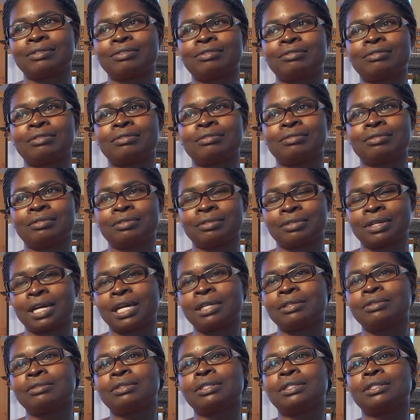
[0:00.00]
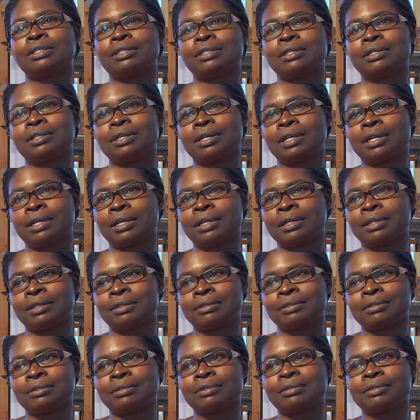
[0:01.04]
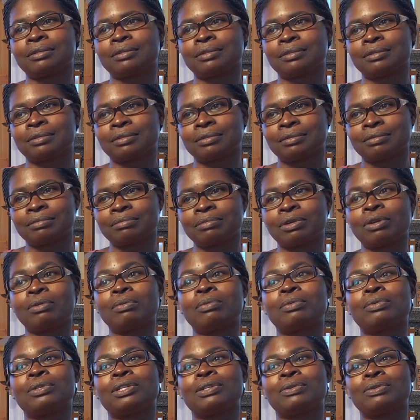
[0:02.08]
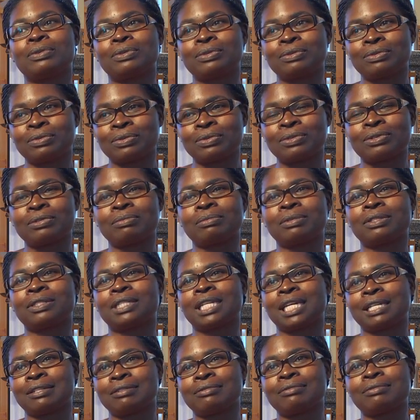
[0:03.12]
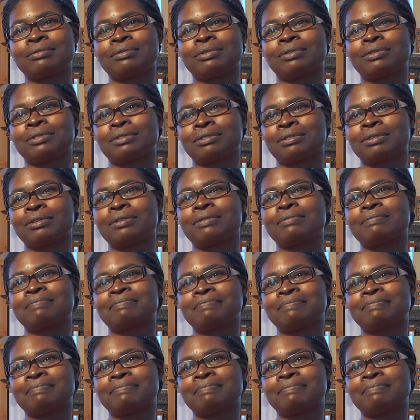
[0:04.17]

soon to graduate and probably go to Rosemount High School also.